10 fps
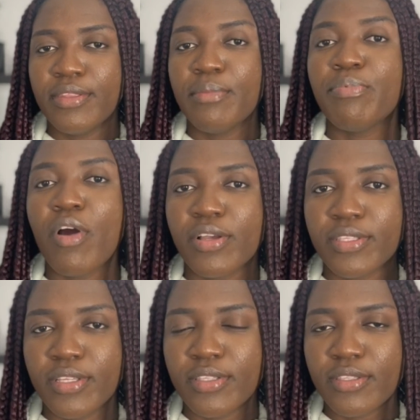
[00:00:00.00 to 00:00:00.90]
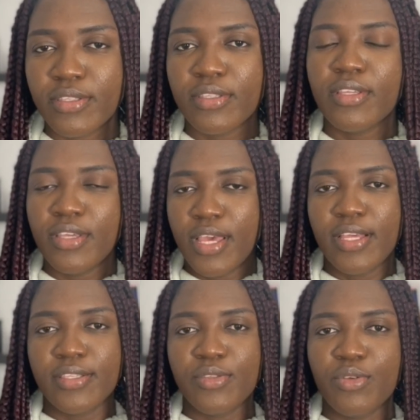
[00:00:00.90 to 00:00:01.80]
the process.
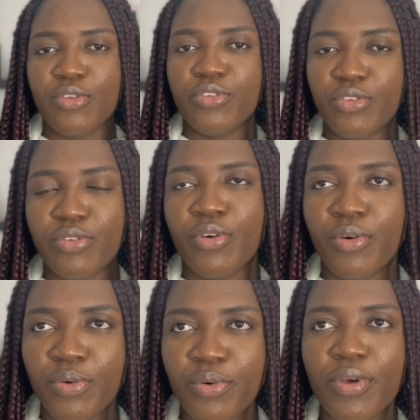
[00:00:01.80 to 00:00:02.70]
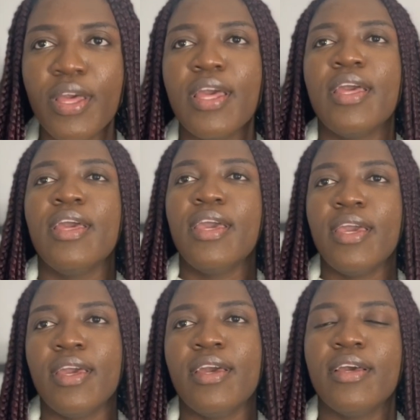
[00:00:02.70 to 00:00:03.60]
Yes, so you should know.
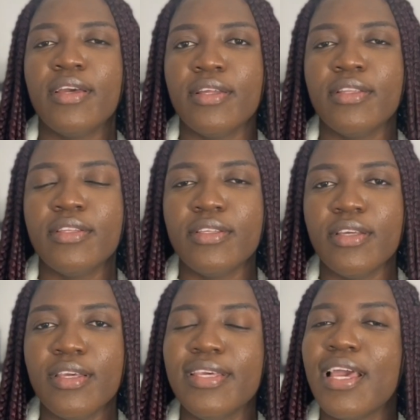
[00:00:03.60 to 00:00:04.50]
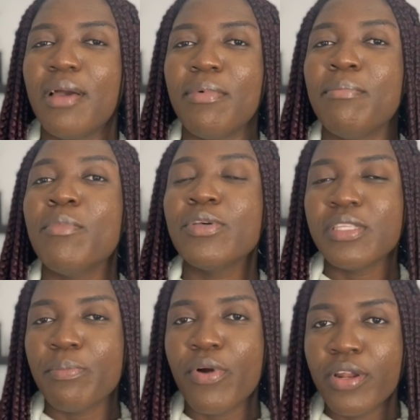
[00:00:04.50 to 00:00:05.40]
And yeah, but
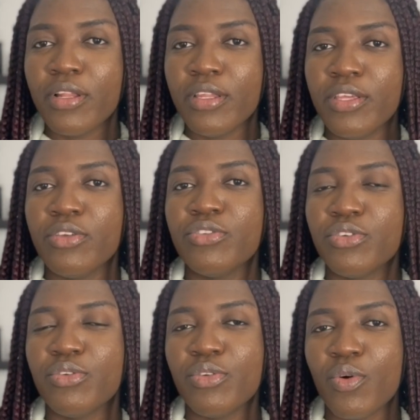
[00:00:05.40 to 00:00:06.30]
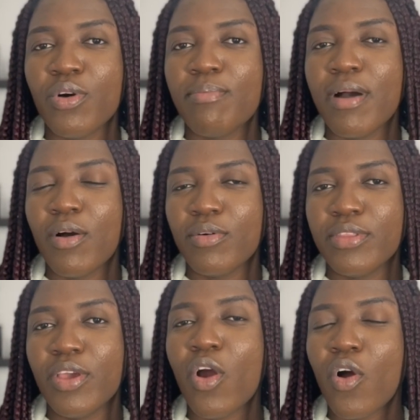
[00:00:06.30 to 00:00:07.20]
most importantly, you should know about
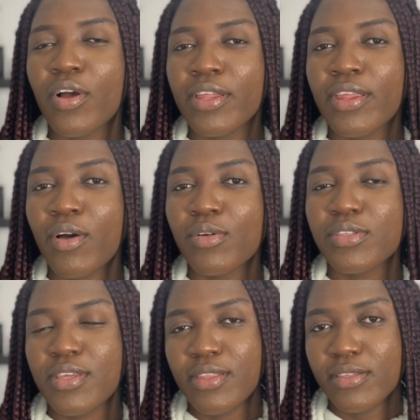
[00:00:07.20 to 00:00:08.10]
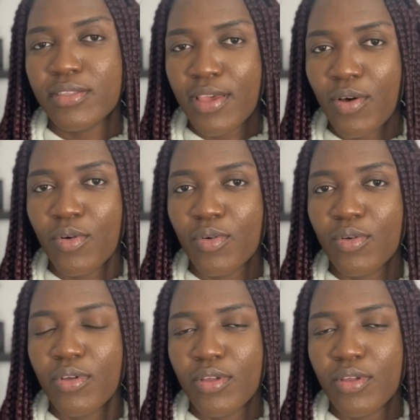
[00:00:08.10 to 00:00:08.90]
the organelles in the cell.